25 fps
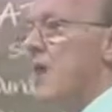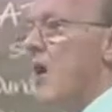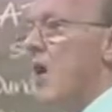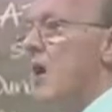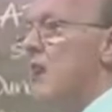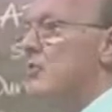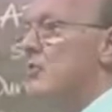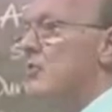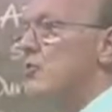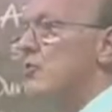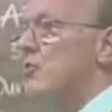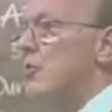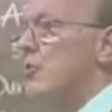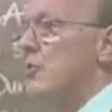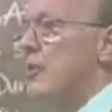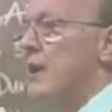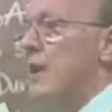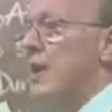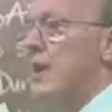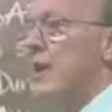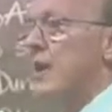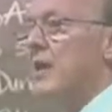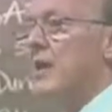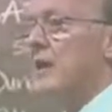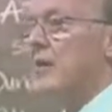
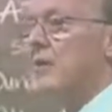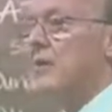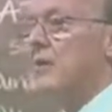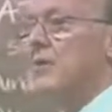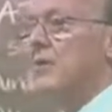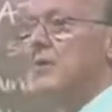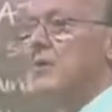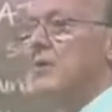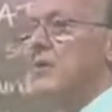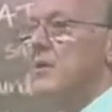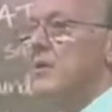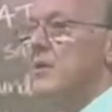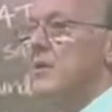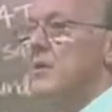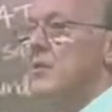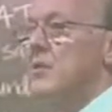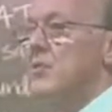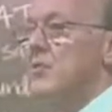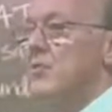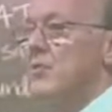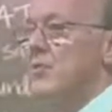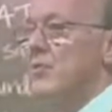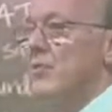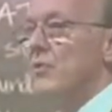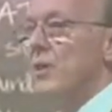contrary
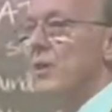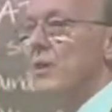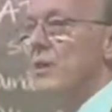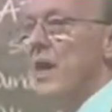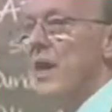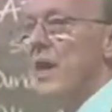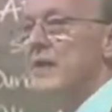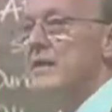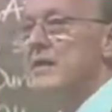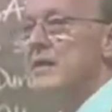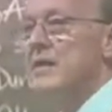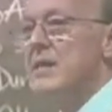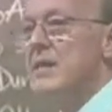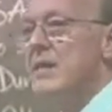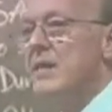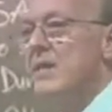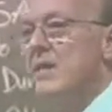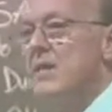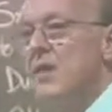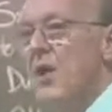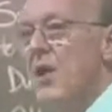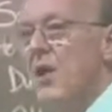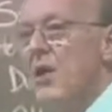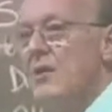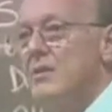to the
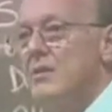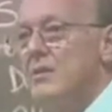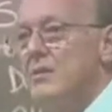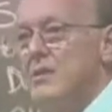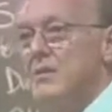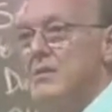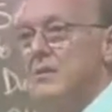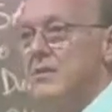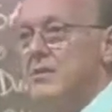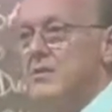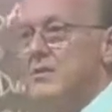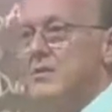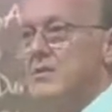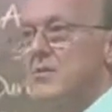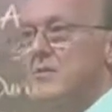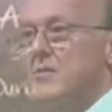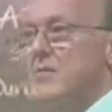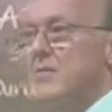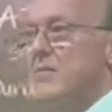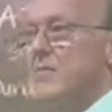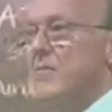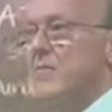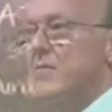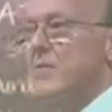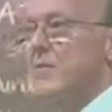
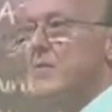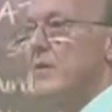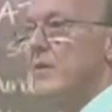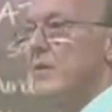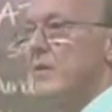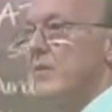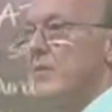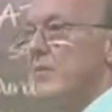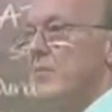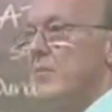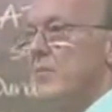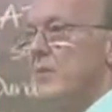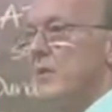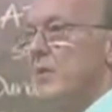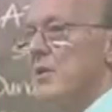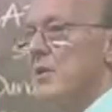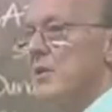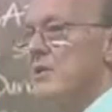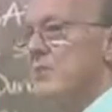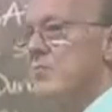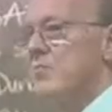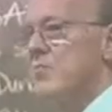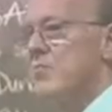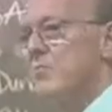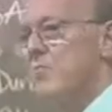1930s,
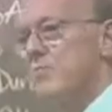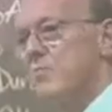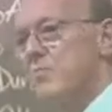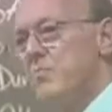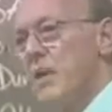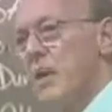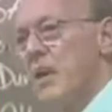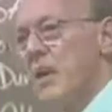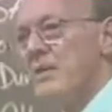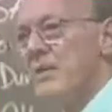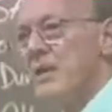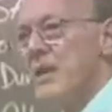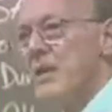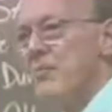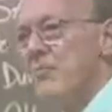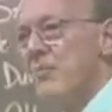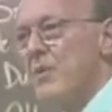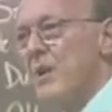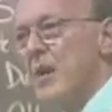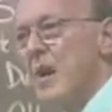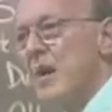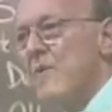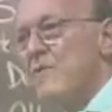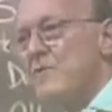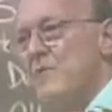because I
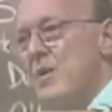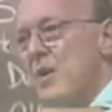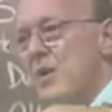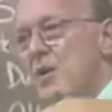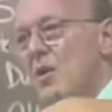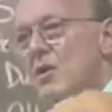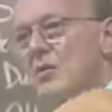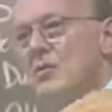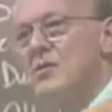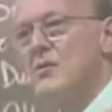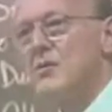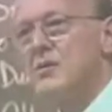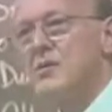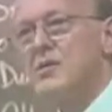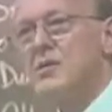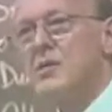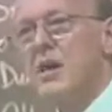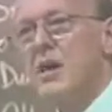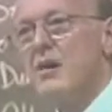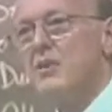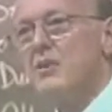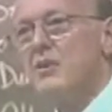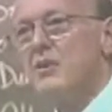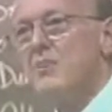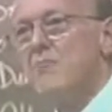think we have to also
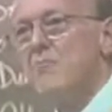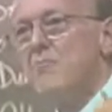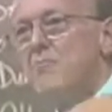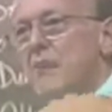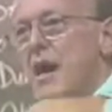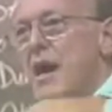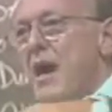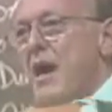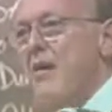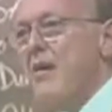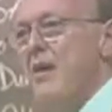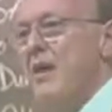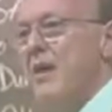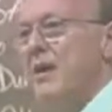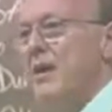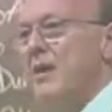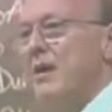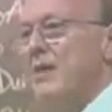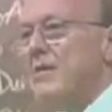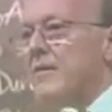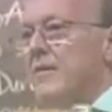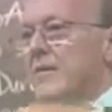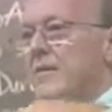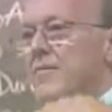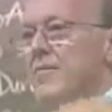start
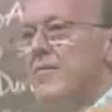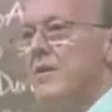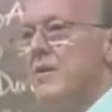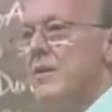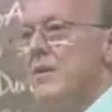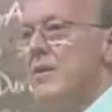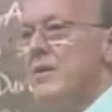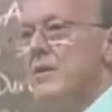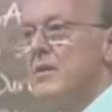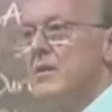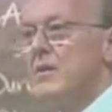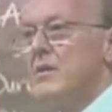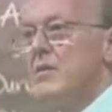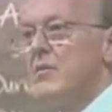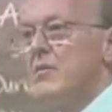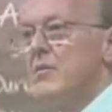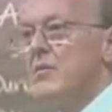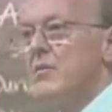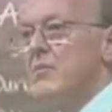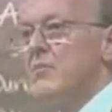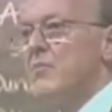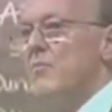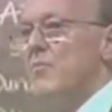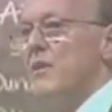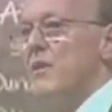comparing
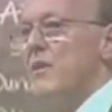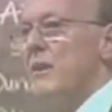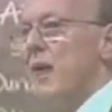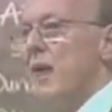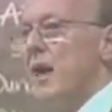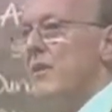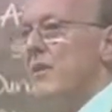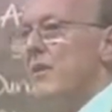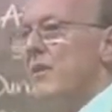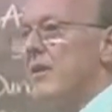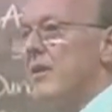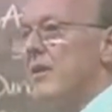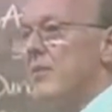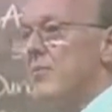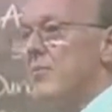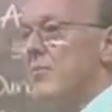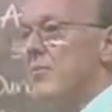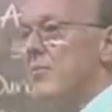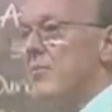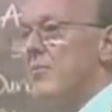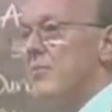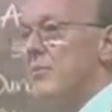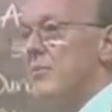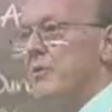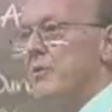with
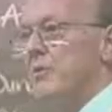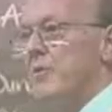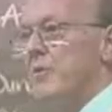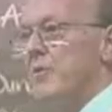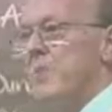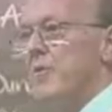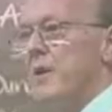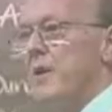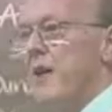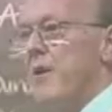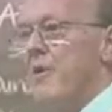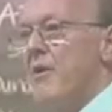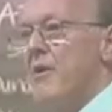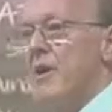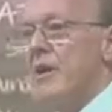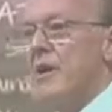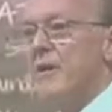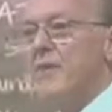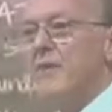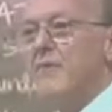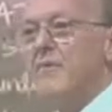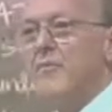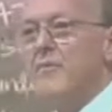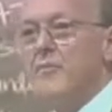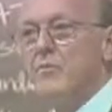other,
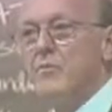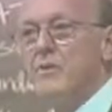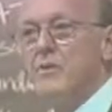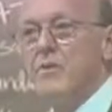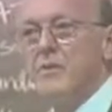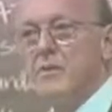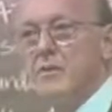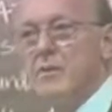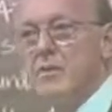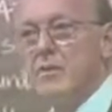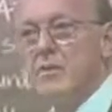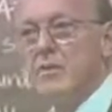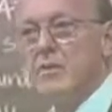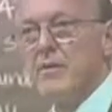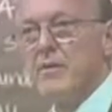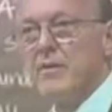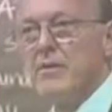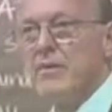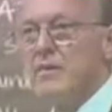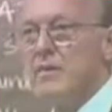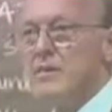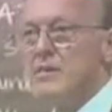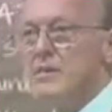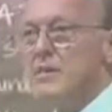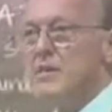comparing
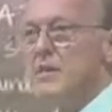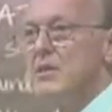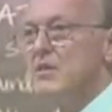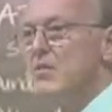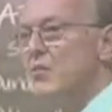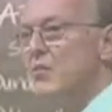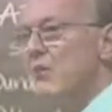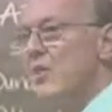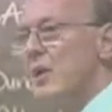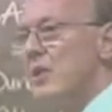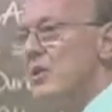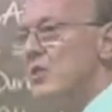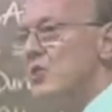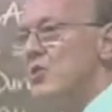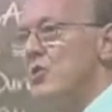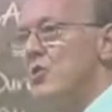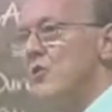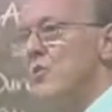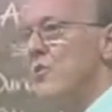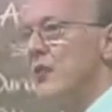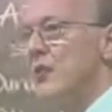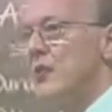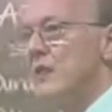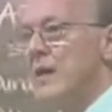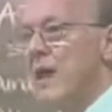this
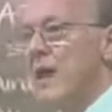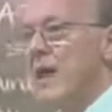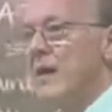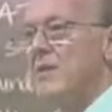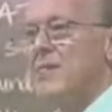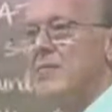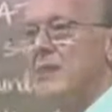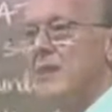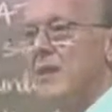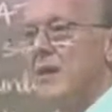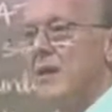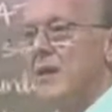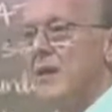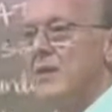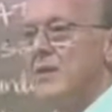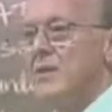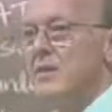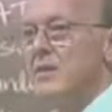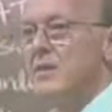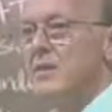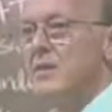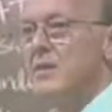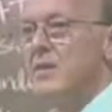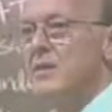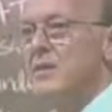situation with that of the
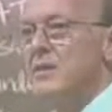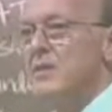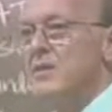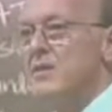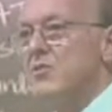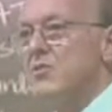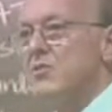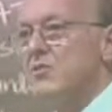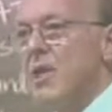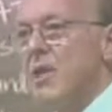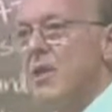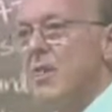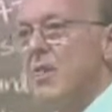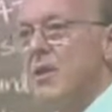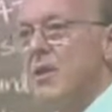1930s in